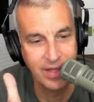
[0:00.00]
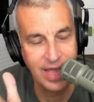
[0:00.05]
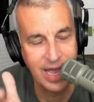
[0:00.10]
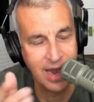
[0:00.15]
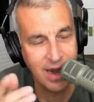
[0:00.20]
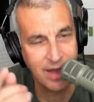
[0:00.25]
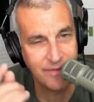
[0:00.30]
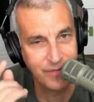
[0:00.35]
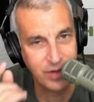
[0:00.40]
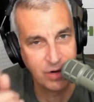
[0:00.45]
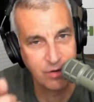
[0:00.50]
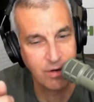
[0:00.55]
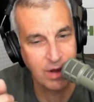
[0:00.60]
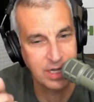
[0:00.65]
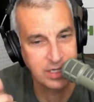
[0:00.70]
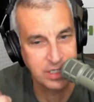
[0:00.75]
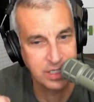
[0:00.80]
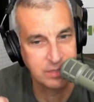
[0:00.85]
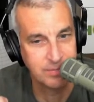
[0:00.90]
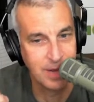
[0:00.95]
That often
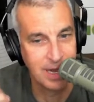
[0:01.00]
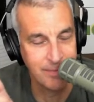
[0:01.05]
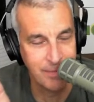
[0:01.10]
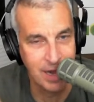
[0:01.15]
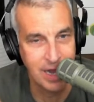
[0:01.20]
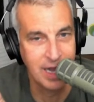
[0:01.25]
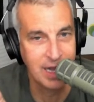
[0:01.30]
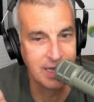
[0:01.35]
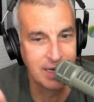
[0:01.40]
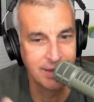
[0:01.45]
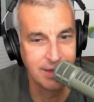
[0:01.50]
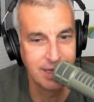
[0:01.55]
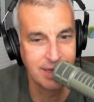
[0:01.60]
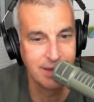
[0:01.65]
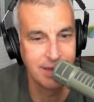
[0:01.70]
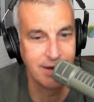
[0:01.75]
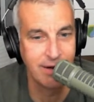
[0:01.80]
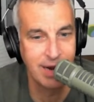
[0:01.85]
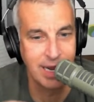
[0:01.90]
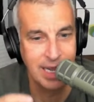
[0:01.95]
crosses my mind. I'm like,
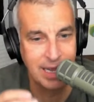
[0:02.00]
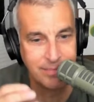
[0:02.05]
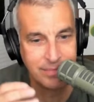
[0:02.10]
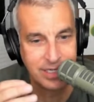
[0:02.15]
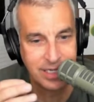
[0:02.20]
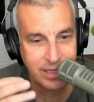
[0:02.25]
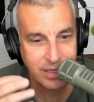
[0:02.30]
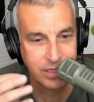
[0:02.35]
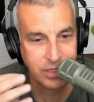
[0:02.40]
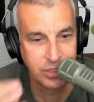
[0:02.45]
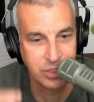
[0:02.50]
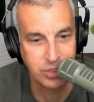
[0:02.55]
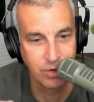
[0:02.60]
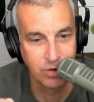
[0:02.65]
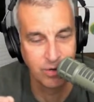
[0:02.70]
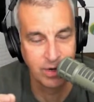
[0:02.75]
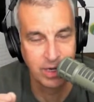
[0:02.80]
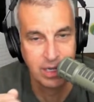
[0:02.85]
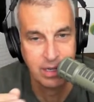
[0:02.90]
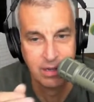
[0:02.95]
here I am telling a
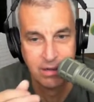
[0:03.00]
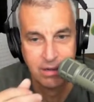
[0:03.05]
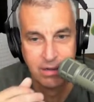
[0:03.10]
story,